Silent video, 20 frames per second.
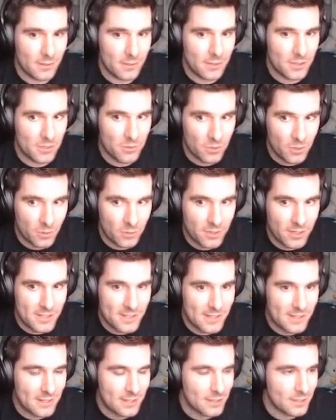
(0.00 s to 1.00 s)
You know what I
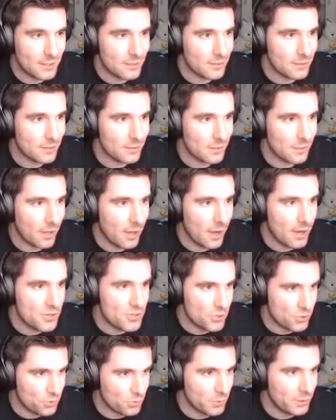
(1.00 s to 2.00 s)
did? I
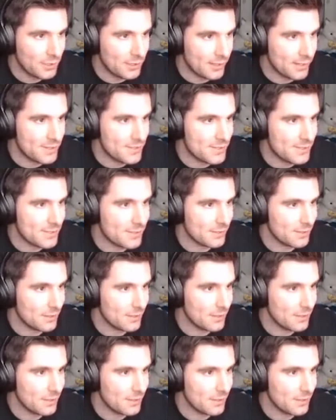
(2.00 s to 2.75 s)
just realized